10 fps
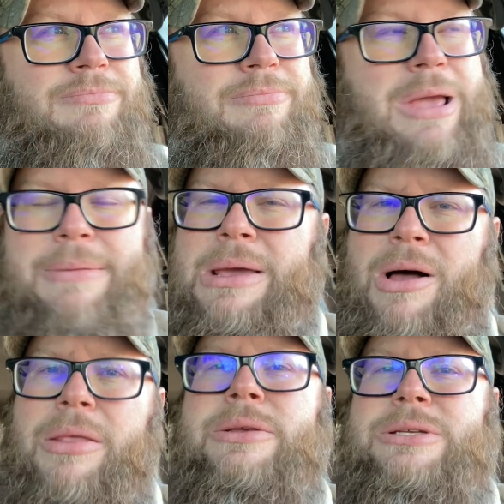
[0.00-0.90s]
Maybe
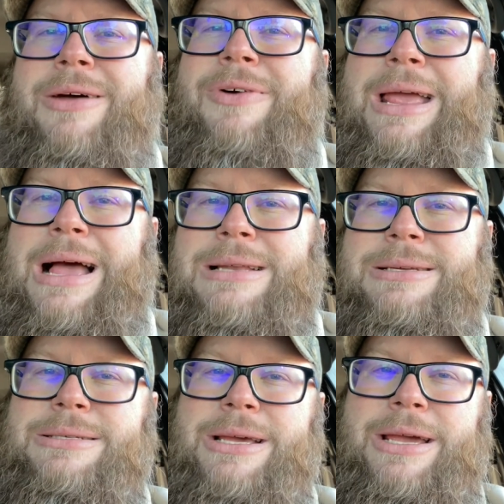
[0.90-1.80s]
all the stuff I got
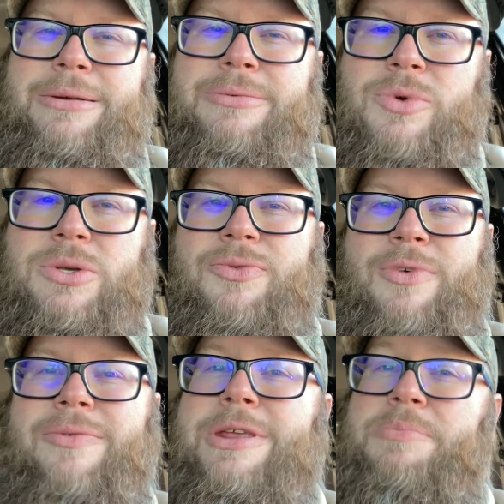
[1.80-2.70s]
today was
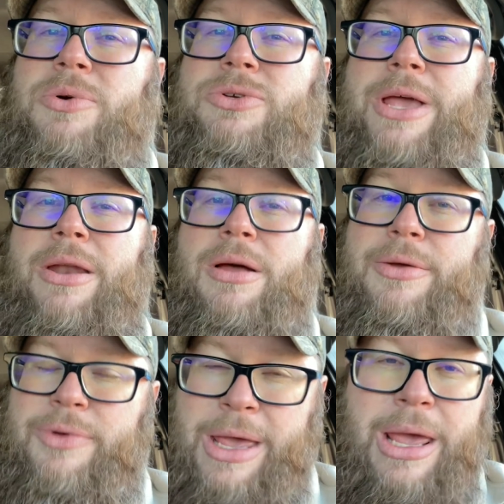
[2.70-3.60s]
50%
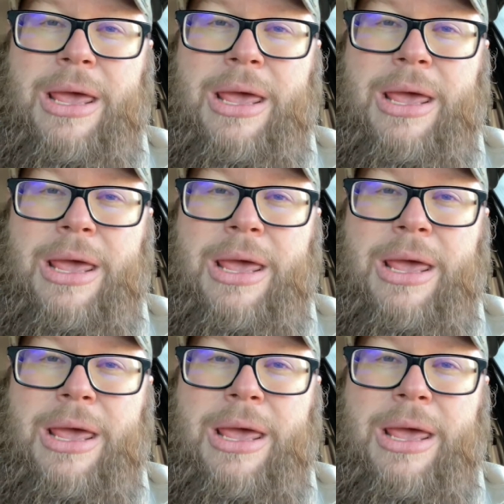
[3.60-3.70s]
off.